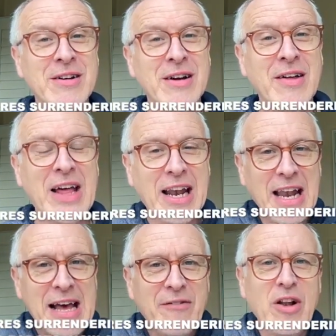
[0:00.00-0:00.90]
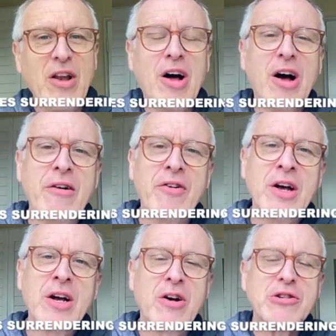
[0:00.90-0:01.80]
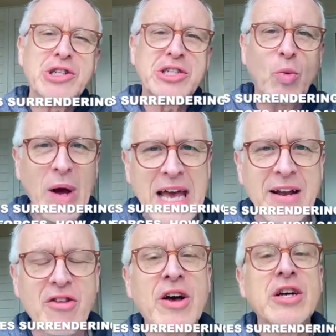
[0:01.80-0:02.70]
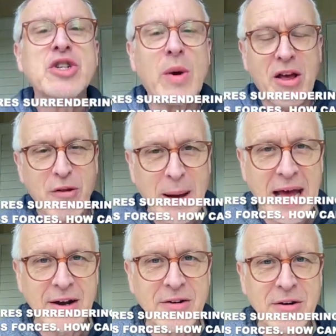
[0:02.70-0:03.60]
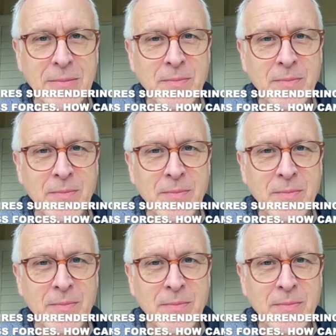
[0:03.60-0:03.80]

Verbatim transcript: and that level of conscious awareness to expand,